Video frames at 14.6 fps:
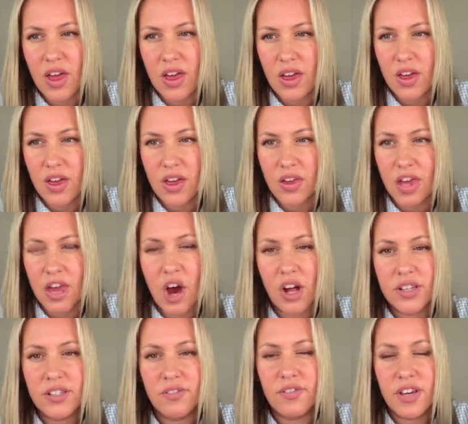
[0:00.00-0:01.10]
the odds
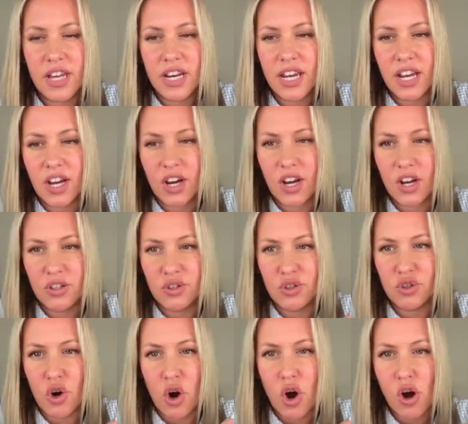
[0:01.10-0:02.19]
of getting a
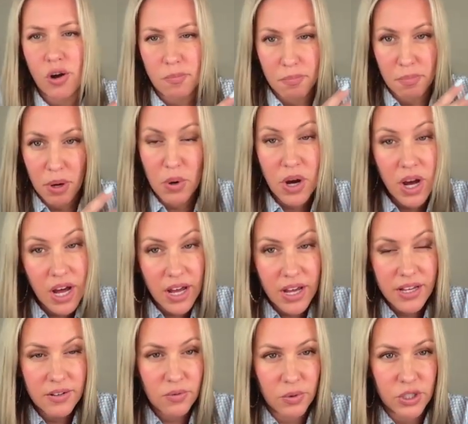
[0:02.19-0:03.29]
strong bokeh,
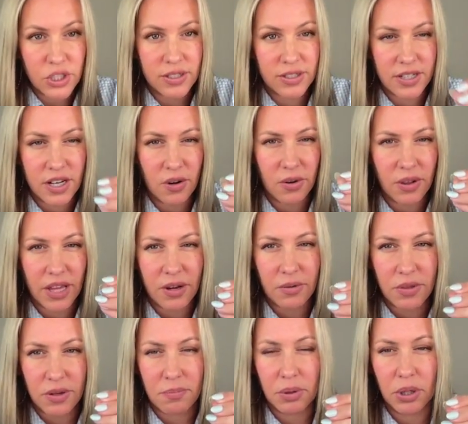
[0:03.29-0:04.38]
which is, you know, like the
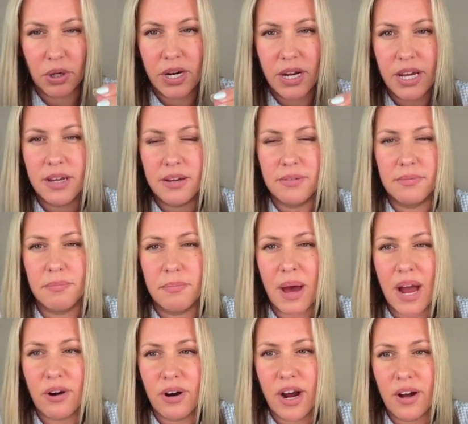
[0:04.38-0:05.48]
blurry
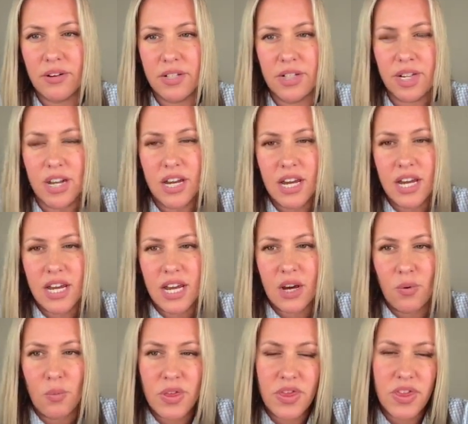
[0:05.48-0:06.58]
background
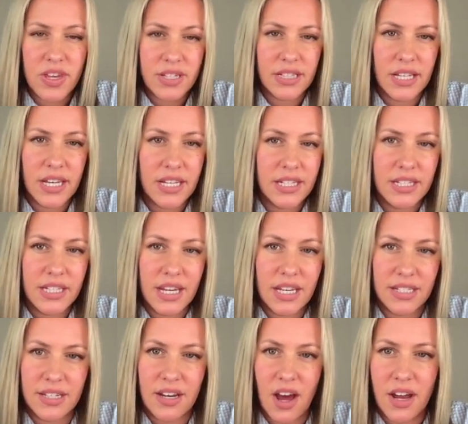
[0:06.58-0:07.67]
with this lens, is
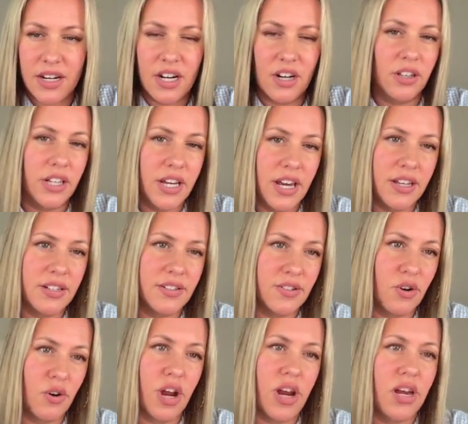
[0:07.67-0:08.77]
not nearly as
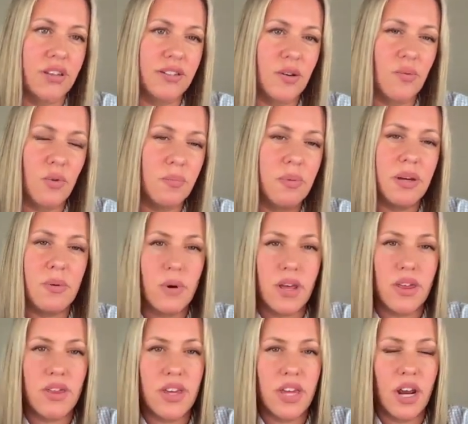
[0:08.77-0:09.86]
great as it would be
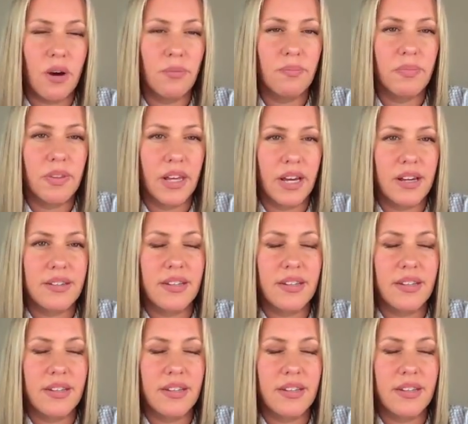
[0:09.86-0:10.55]
with, you know, like I said, a